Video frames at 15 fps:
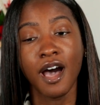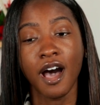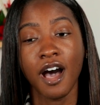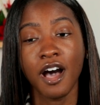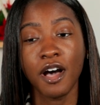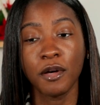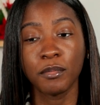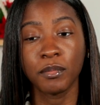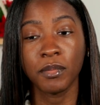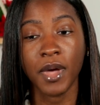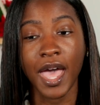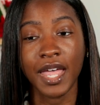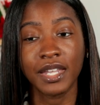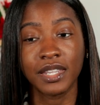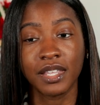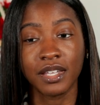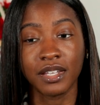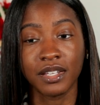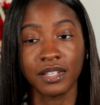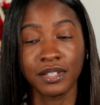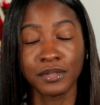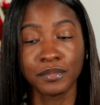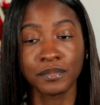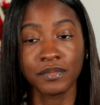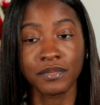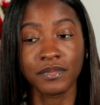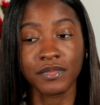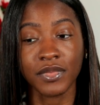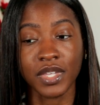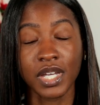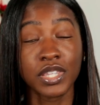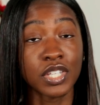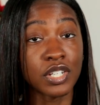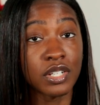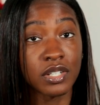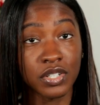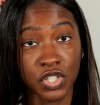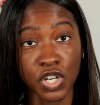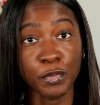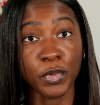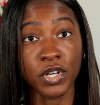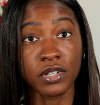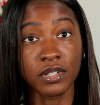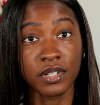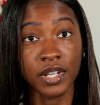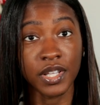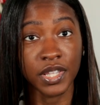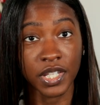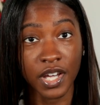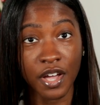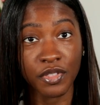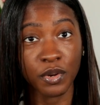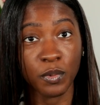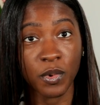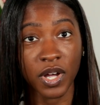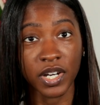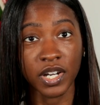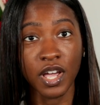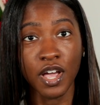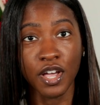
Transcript: Um, and the the shimmer in the other one.